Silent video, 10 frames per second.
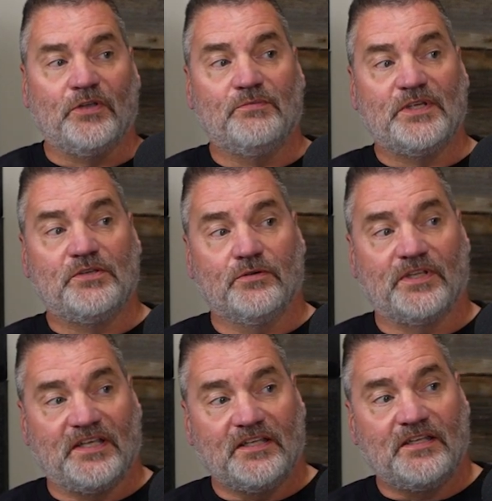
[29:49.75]
be
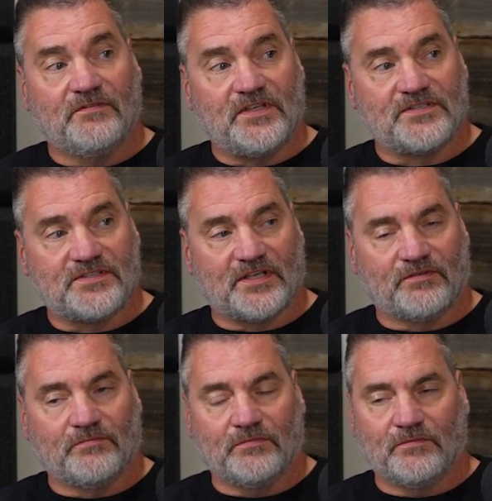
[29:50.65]
doing any of these
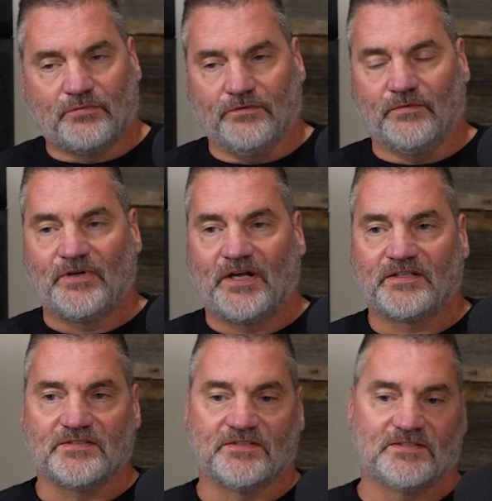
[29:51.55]
7 proven
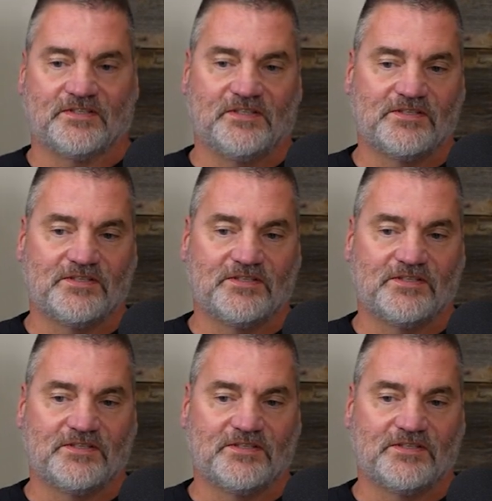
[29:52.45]
practices. And